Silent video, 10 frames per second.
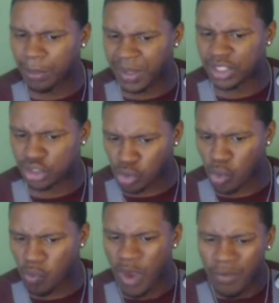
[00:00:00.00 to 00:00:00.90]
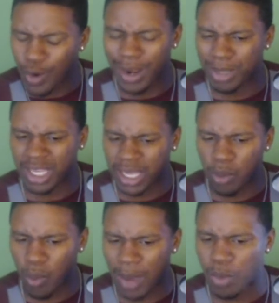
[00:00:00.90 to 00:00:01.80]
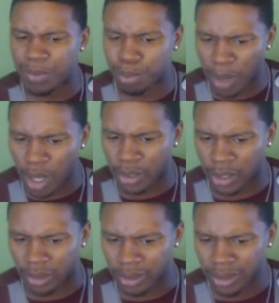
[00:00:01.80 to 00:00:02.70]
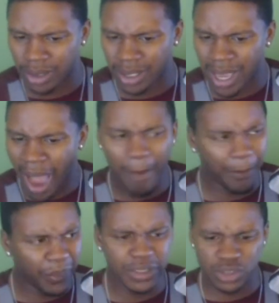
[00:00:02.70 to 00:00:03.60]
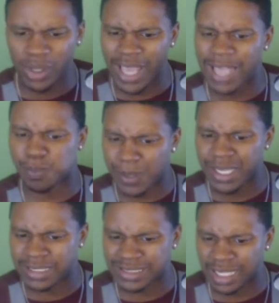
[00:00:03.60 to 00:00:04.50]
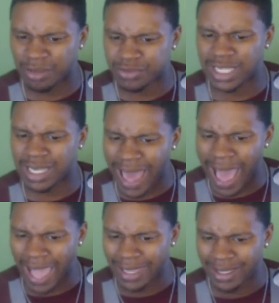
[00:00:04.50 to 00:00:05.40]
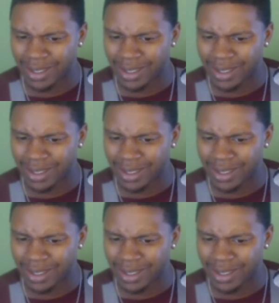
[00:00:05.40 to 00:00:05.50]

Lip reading: to be the truth for him to get away with murder. I'm pretty sure he has plenty of incentive to lie.